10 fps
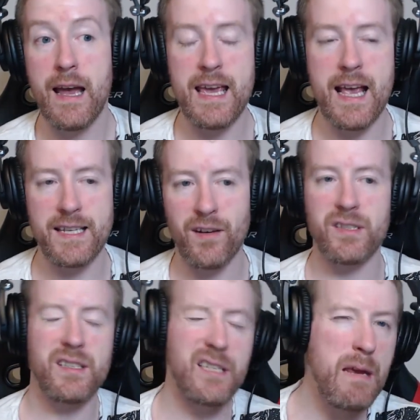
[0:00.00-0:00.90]
ESL
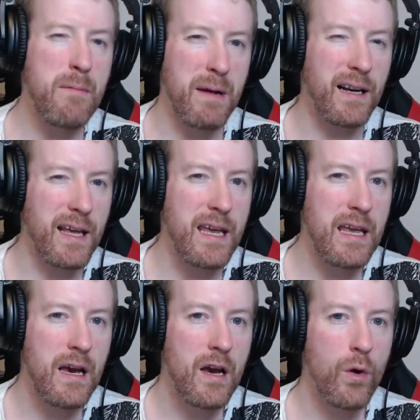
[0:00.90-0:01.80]

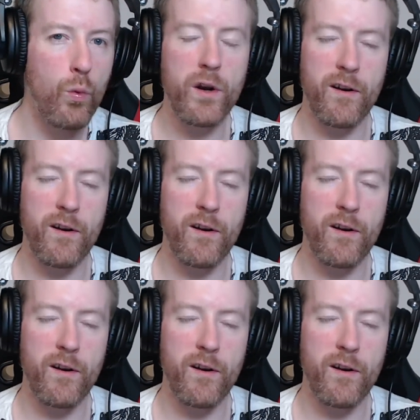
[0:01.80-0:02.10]
seemingly would